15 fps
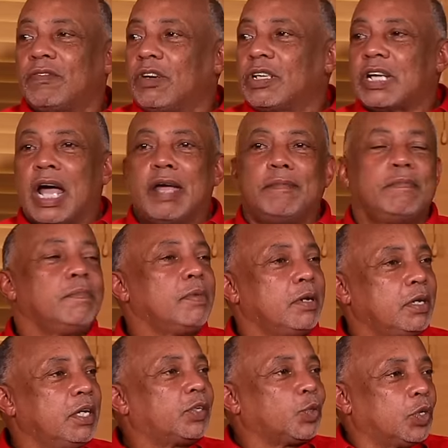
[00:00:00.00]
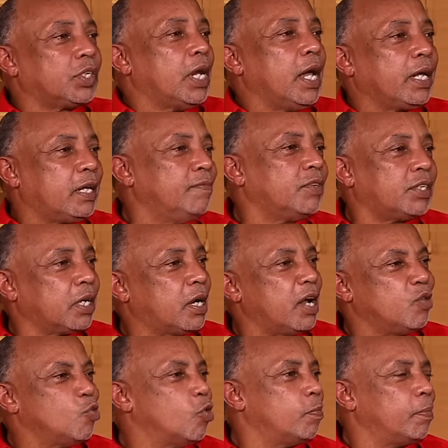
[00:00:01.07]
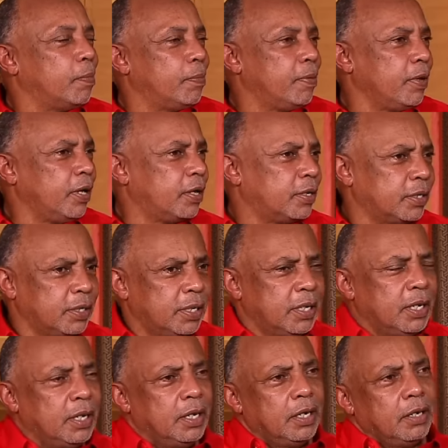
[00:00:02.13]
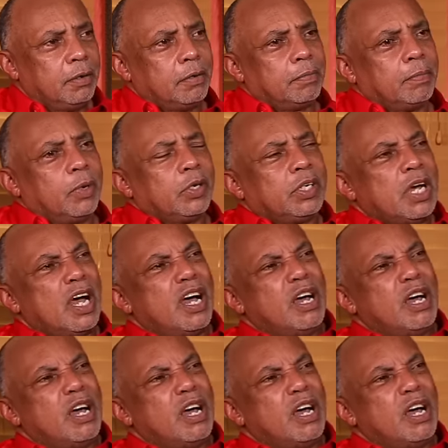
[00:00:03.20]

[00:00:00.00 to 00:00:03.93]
every time, this was like him second home, you know. But